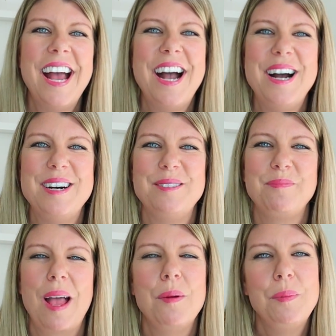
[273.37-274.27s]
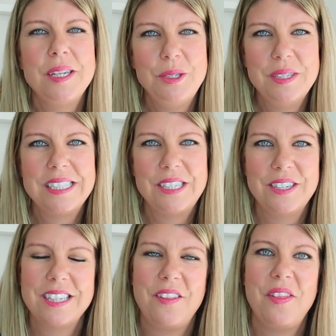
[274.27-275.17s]
I'm gonna be doing a
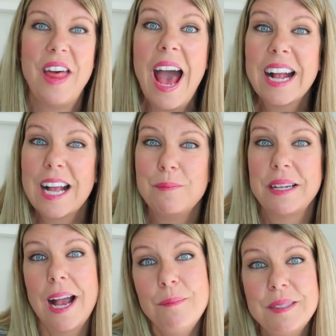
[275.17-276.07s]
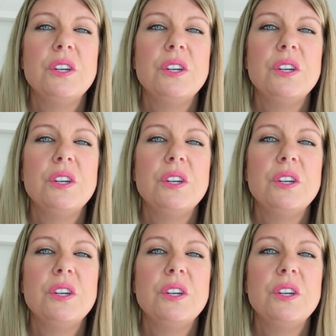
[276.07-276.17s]
series on that coming up.